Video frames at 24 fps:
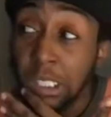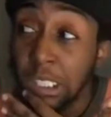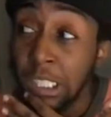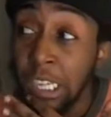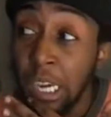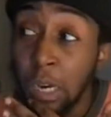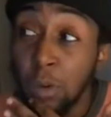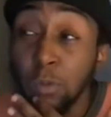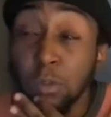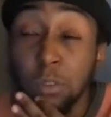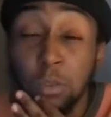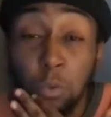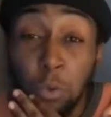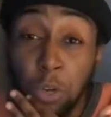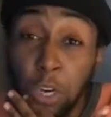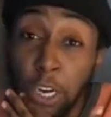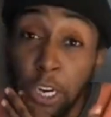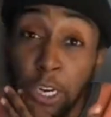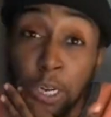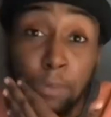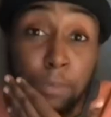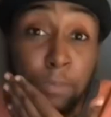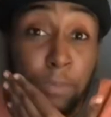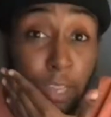And I was wearing
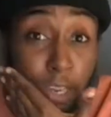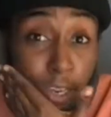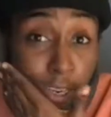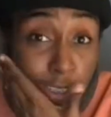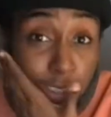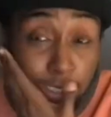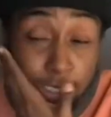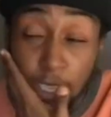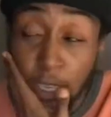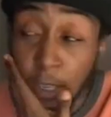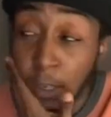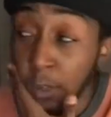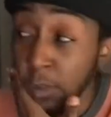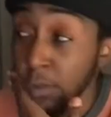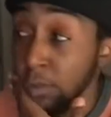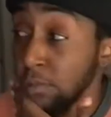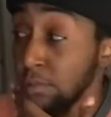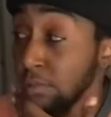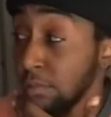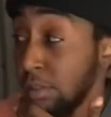them things out.